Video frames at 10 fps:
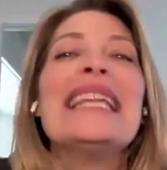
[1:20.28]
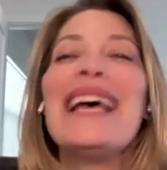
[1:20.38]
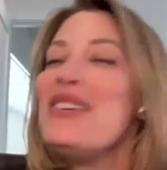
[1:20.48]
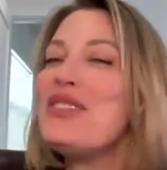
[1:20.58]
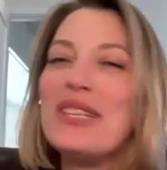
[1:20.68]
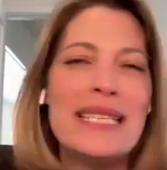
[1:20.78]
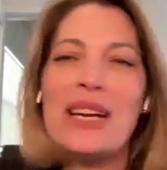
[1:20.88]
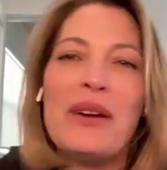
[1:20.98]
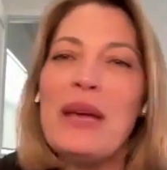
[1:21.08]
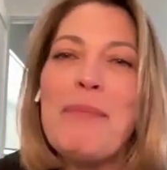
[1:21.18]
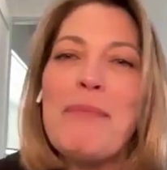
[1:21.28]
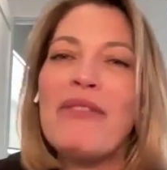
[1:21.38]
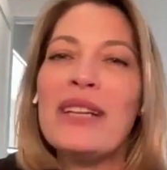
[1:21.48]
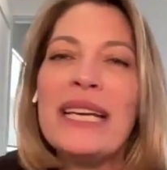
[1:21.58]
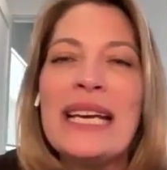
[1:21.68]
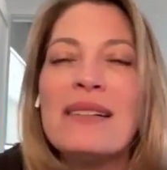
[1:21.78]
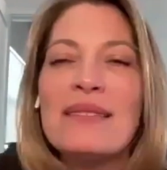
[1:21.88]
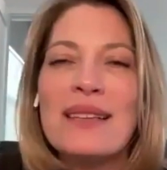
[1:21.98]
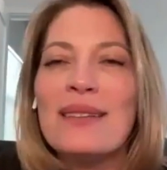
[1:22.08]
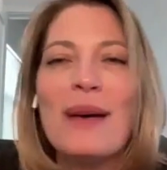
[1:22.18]
a legendary Beverly
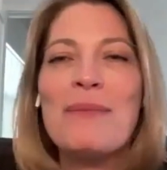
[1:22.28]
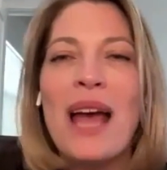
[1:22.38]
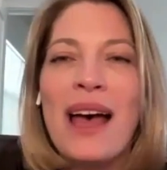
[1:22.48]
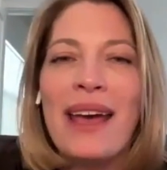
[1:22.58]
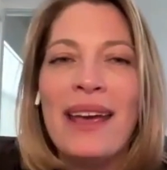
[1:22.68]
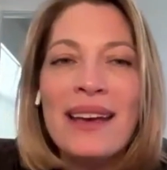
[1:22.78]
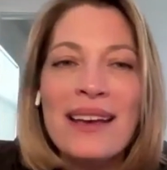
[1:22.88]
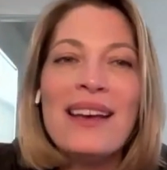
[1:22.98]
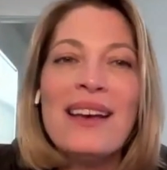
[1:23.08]
Hills alumni,